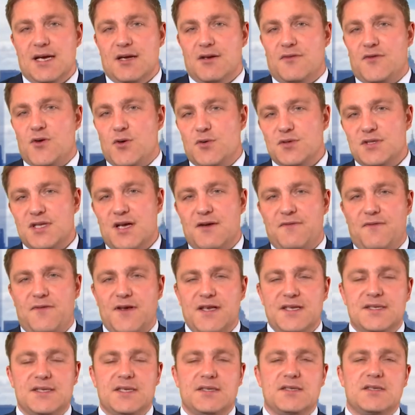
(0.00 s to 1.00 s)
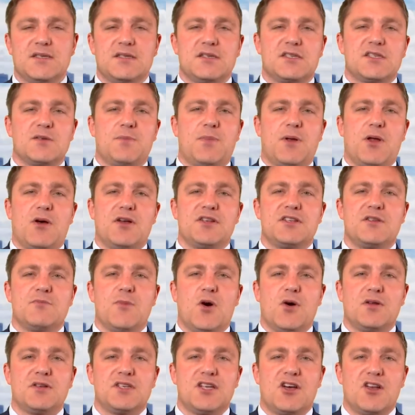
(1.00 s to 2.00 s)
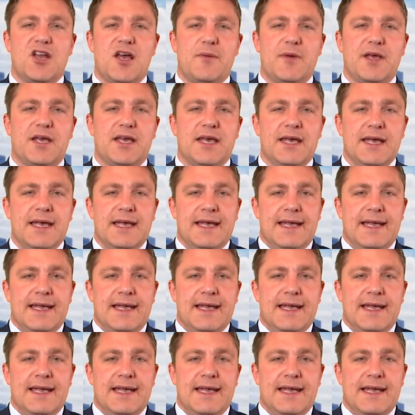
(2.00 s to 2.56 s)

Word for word: And, of course, that feeds into the supply-demand dynamic